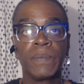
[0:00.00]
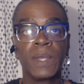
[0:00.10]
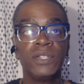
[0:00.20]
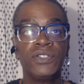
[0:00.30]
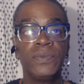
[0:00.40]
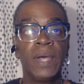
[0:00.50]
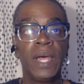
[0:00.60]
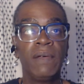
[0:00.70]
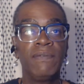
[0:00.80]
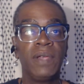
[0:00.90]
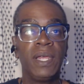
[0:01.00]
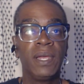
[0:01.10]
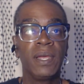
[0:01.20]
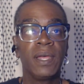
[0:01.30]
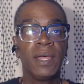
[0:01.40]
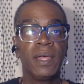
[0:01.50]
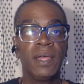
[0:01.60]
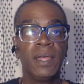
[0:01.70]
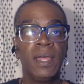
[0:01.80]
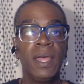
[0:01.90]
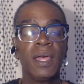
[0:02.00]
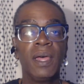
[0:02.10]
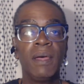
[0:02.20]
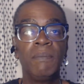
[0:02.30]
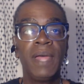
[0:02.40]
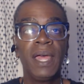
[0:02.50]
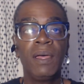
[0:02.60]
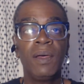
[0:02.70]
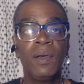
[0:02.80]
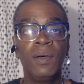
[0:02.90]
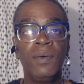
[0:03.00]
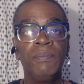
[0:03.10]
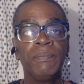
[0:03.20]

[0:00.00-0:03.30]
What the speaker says: To Africa, come back home.